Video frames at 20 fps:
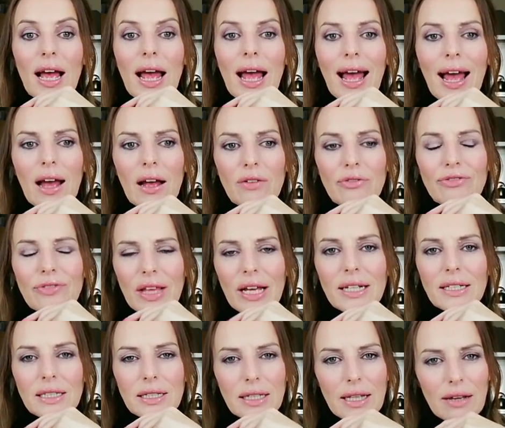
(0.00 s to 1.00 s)
have
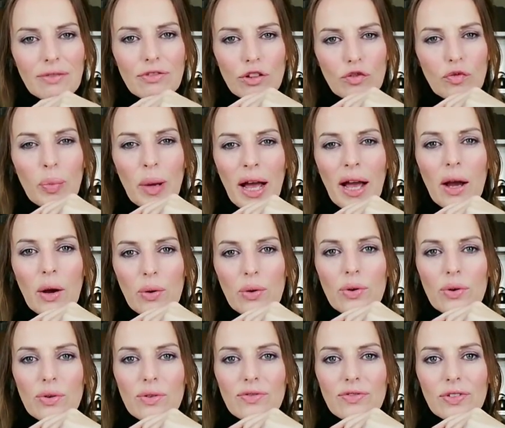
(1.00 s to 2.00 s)
that level of
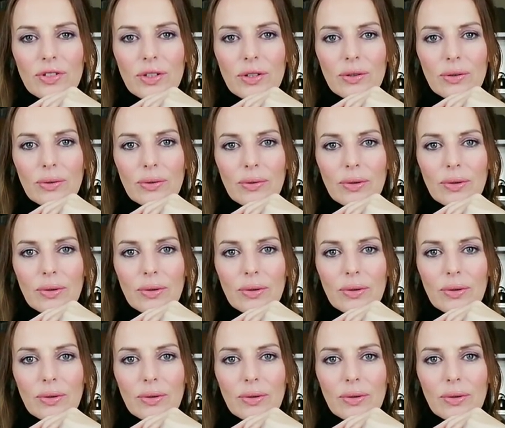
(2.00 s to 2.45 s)
power over you.